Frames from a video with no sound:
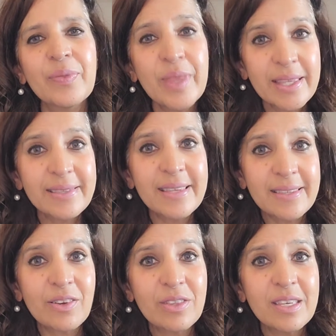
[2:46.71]

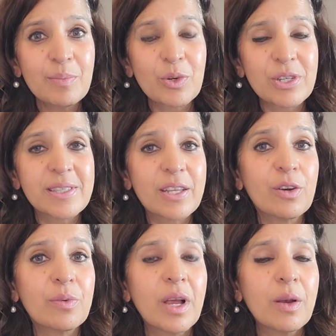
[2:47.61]
these are the emotions that
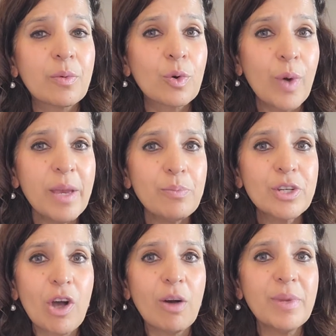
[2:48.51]
are quite
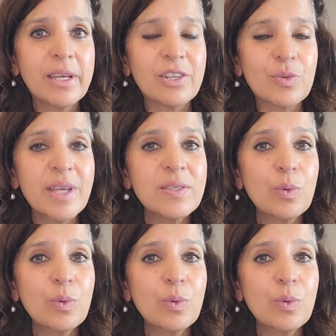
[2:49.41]
predominant, right?